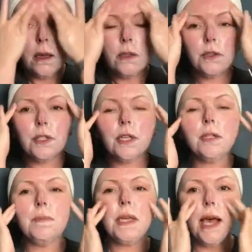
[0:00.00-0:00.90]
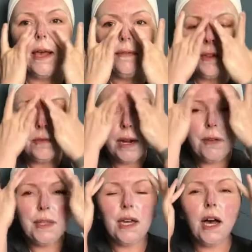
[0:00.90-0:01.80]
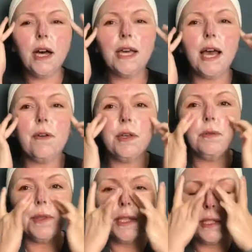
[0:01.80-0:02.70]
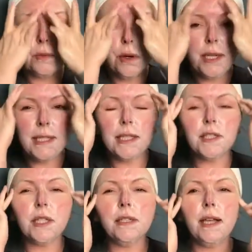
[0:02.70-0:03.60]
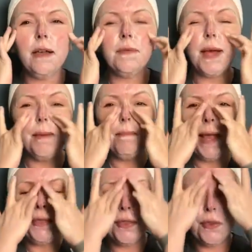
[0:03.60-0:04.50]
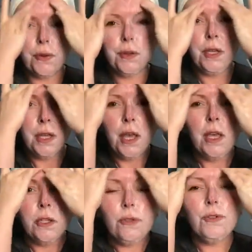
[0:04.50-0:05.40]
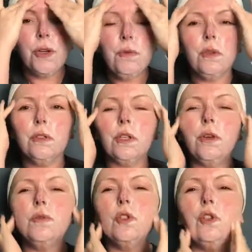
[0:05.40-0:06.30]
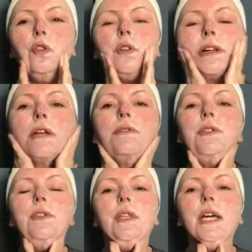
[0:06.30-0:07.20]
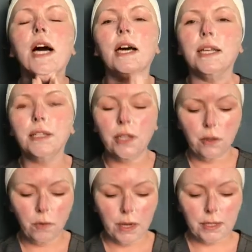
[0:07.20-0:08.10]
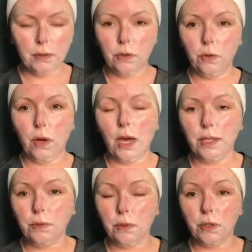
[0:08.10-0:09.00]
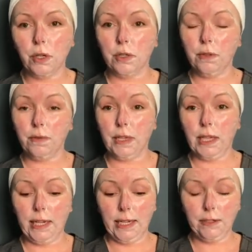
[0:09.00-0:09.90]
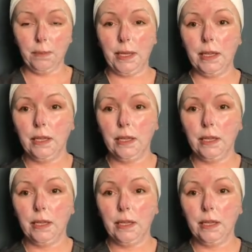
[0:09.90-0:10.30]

Just be careful around the eye area with this one, as it does have that menthol. You don't want to go too close to the eyes, otherwise your eyes will start to feel a little bit,